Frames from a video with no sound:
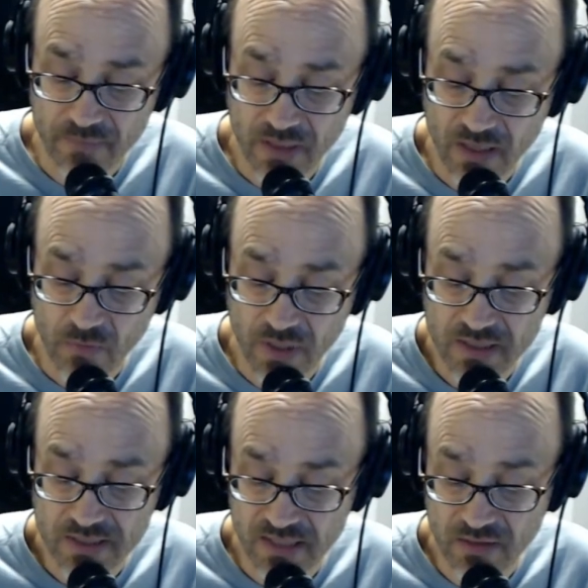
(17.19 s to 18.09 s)
Another way to
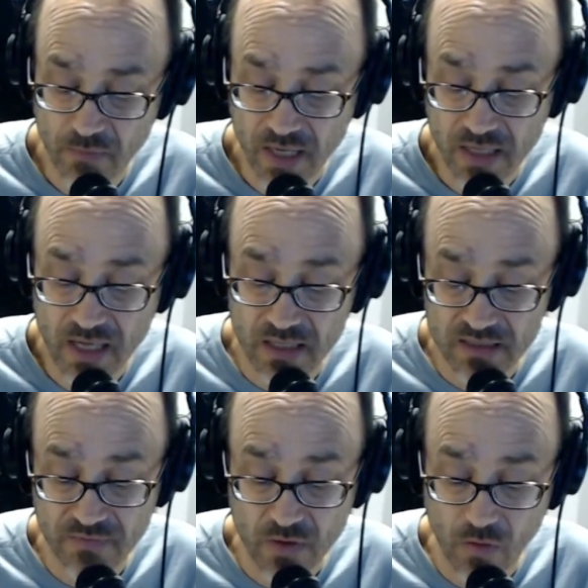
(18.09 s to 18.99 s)
set the mic gain
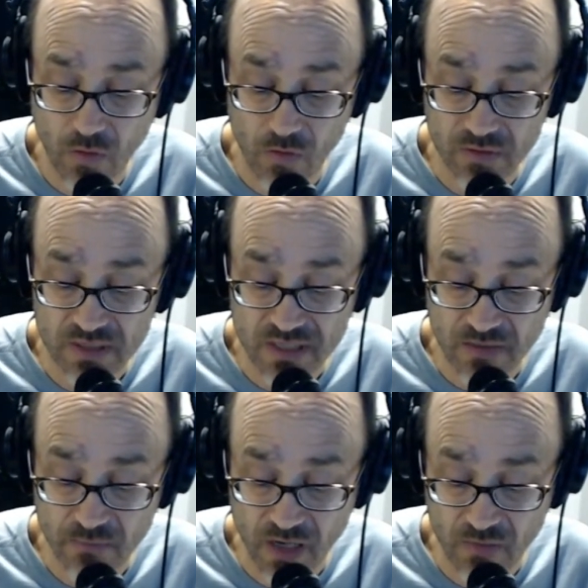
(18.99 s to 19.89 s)
is if you hold the
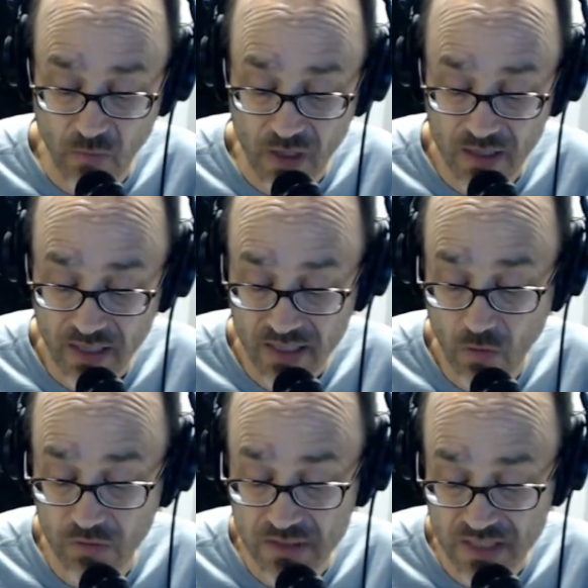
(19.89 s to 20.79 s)
set button while
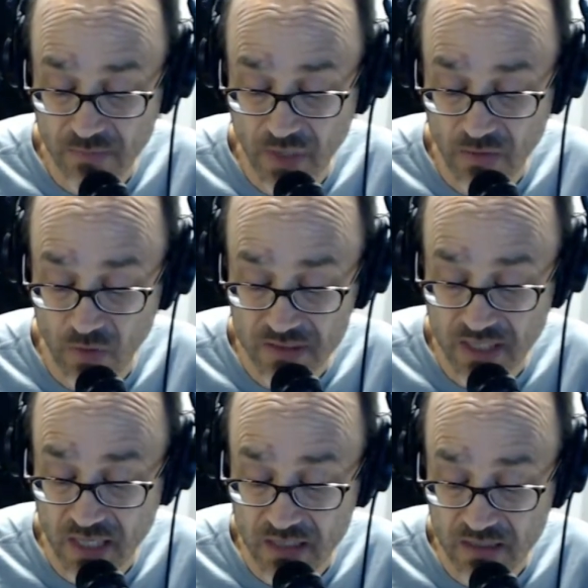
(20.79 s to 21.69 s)

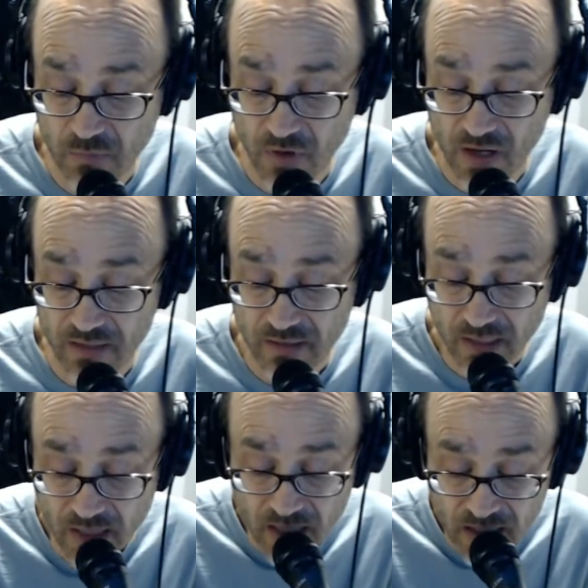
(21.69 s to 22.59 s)
singing into the product,
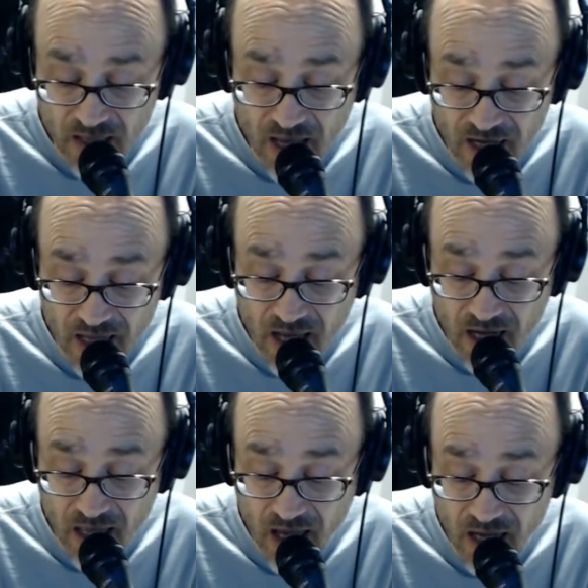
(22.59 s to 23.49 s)
yada
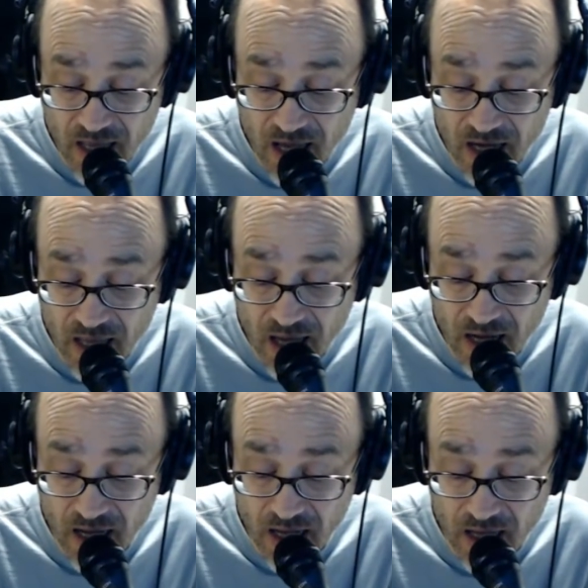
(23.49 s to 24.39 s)
yada yada yada
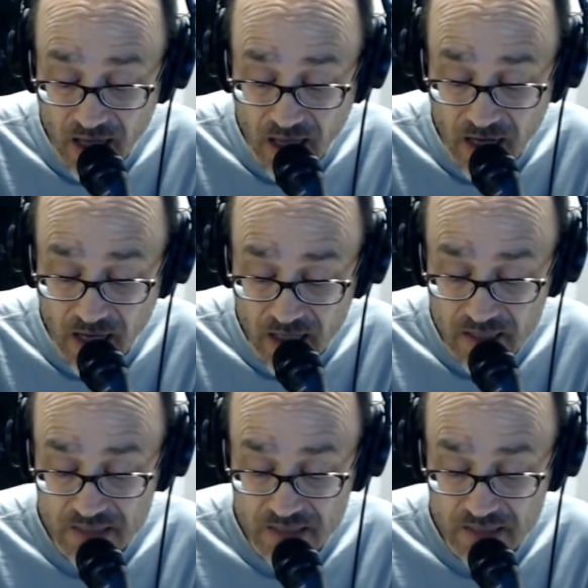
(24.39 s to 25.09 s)
yada yada.